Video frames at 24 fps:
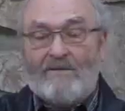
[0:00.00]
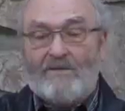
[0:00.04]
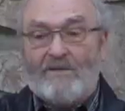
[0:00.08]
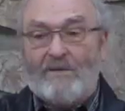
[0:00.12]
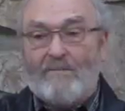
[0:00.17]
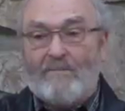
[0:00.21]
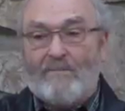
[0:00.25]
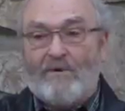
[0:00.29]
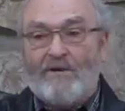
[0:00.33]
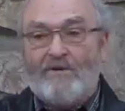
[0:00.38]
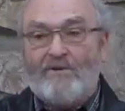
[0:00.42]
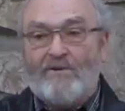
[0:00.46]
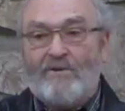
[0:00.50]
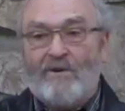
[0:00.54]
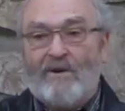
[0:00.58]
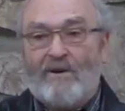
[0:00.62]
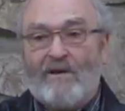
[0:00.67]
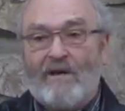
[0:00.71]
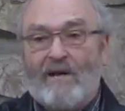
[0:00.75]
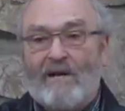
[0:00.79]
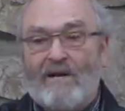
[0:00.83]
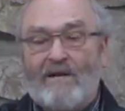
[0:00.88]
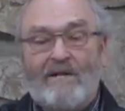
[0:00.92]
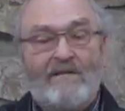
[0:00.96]
Jim Bridger
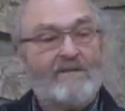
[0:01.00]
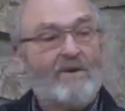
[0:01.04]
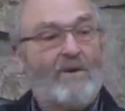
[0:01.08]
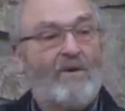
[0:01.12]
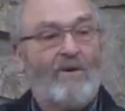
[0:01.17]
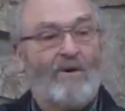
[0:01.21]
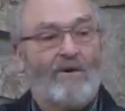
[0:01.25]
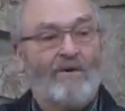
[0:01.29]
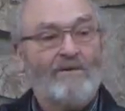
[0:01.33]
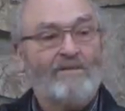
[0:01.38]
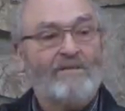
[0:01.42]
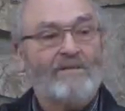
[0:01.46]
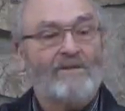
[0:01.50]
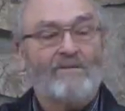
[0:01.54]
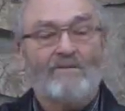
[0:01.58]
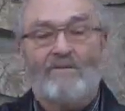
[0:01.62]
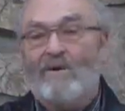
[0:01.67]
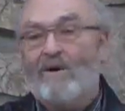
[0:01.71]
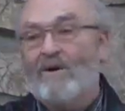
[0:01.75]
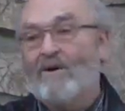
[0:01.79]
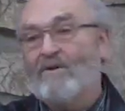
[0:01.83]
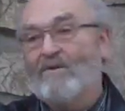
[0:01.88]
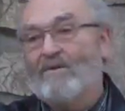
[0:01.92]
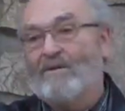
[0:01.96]
got on his horse
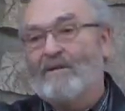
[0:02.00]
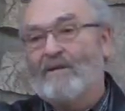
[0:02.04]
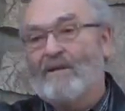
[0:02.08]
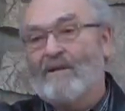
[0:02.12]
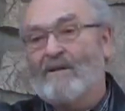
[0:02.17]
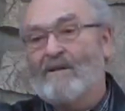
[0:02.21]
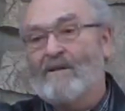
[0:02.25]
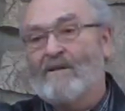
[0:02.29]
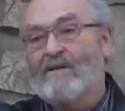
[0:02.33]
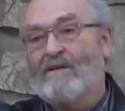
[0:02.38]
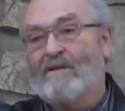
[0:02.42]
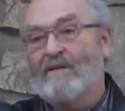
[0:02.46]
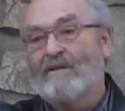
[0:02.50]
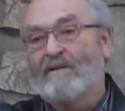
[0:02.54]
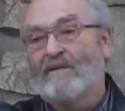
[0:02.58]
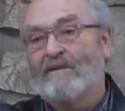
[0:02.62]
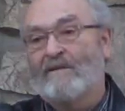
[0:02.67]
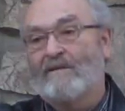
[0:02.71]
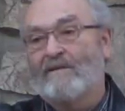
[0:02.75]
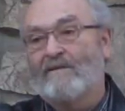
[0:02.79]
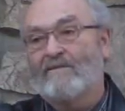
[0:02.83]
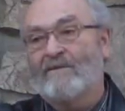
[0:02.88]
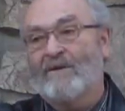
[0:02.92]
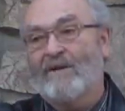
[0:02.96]
and rode
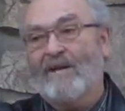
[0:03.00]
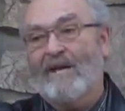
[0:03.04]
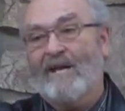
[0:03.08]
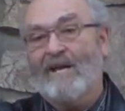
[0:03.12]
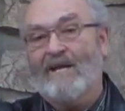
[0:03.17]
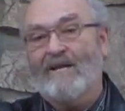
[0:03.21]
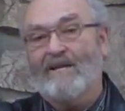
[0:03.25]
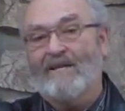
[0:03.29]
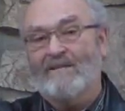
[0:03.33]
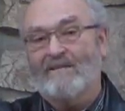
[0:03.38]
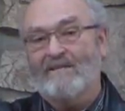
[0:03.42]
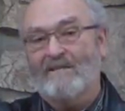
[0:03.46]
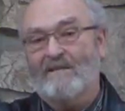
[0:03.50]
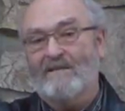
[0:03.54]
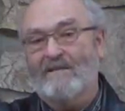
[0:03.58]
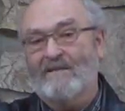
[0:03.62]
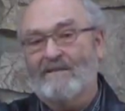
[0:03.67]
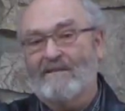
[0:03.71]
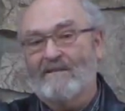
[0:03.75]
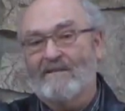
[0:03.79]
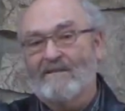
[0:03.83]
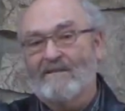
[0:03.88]
for days.